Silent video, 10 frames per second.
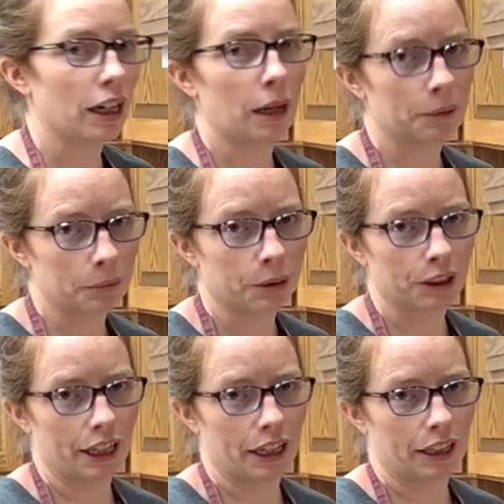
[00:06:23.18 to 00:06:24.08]

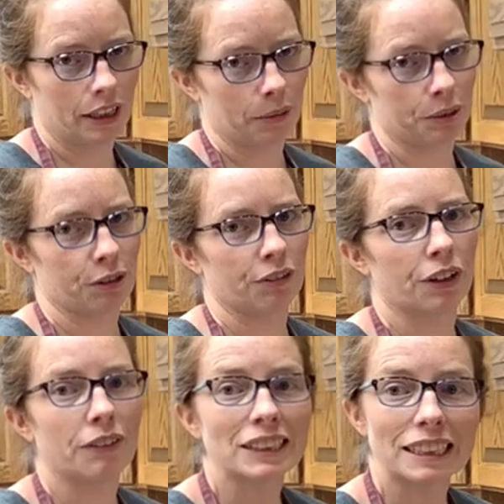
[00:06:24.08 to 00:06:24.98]
hummingbird cake episode. If you
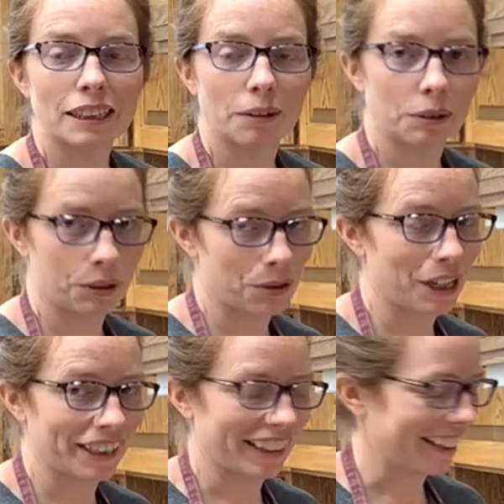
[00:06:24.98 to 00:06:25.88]
haven't seen that one, go
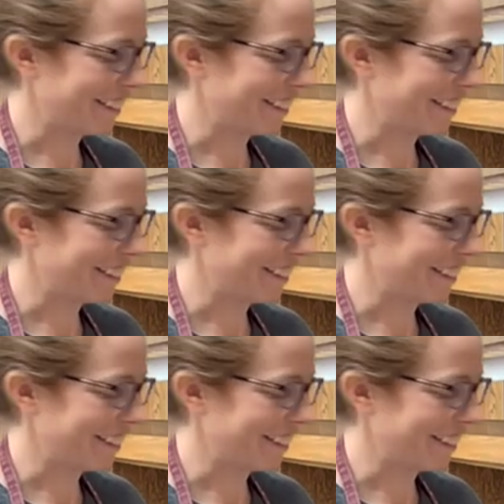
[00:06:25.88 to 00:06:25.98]
check that